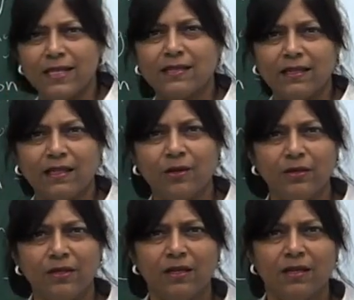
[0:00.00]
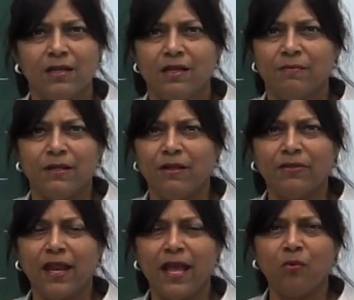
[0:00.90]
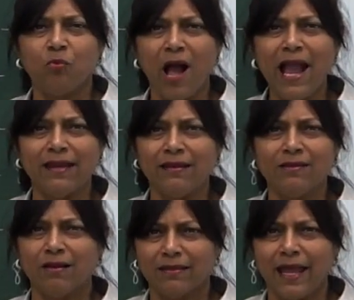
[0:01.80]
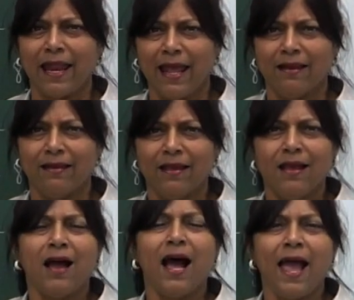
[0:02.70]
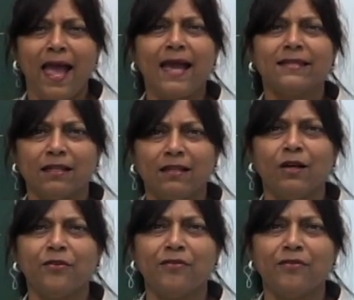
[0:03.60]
isn't good. But not that I had wine, not that I had a lot of